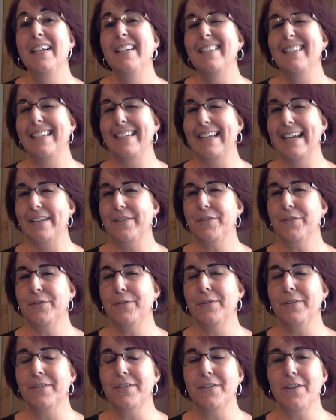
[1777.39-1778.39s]
to get
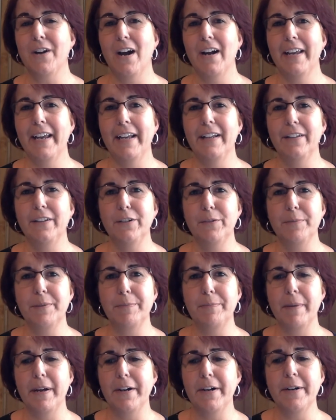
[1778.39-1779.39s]
students talking a little
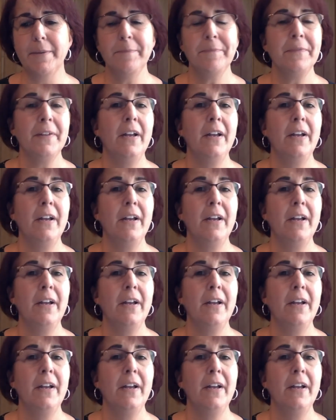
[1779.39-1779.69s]
bit better